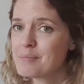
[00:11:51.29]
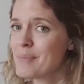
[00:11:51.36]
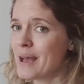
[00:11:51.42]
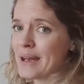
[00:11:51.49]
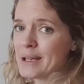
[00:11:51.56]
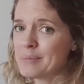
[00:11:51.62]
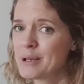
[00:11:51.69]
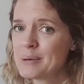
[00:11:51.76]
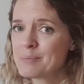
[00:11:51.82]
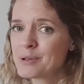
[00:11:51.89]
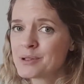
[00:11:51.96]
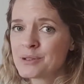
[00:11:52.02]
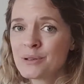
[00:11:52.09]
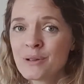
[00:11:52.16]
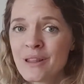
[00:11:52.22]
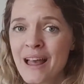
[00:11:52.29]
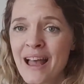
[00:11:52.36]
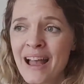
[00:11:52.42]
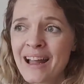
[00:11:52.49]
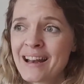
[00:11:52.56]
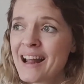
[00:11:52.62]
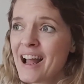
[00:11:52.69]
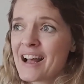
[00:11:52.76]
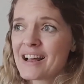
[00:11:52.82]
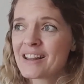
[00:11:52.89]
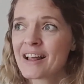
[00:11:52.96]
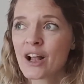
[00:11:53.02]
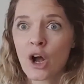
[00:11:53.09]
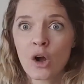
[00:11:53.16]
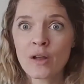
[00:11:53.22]
Many people do that,
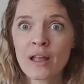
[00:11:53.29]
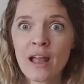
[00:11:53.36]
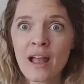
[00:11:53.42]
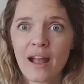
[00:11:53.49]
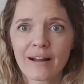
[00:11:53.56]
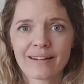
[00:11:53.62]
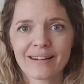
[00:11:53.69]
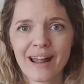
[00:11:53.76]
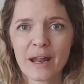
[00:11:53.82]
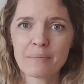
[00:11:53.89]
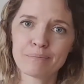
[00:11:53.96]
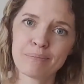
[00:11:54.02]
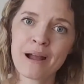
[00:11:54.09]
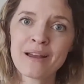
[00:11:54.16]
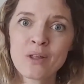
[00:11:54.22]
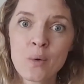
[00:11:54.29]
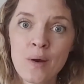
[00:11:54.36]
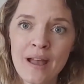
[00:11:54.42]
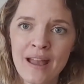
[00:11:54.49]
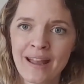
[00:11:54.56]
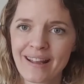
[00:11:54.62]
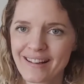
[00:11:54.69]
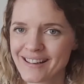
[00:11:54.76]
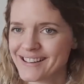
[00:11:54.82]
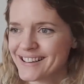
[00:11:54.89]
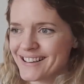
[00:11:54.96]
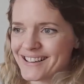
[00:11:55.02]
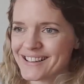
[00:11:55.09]
like, oh yeah, and by the way,